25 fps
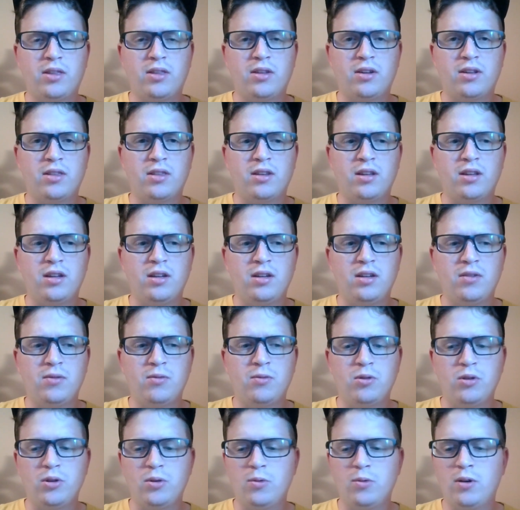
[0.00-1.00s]
thought they did
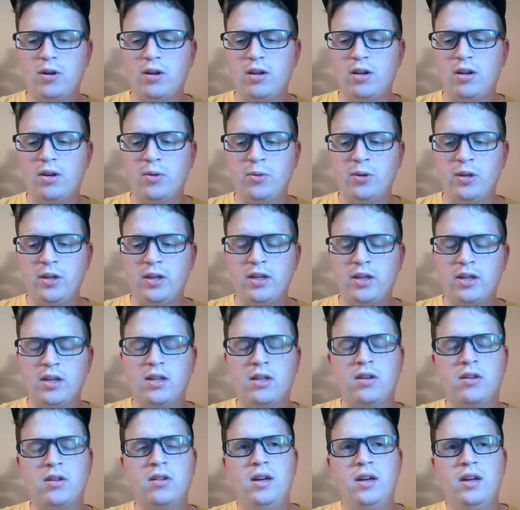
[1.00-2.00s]
really well all
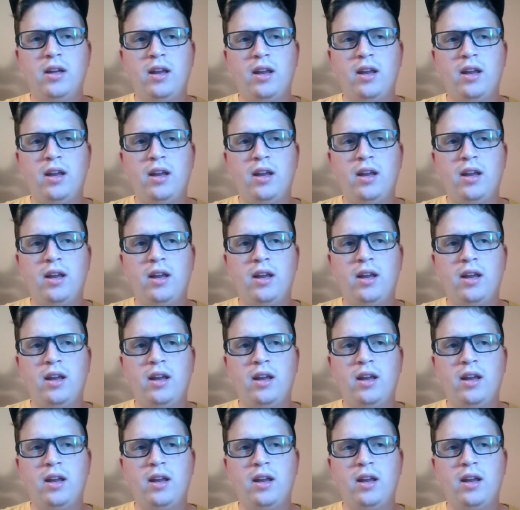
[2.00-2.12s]
weekend,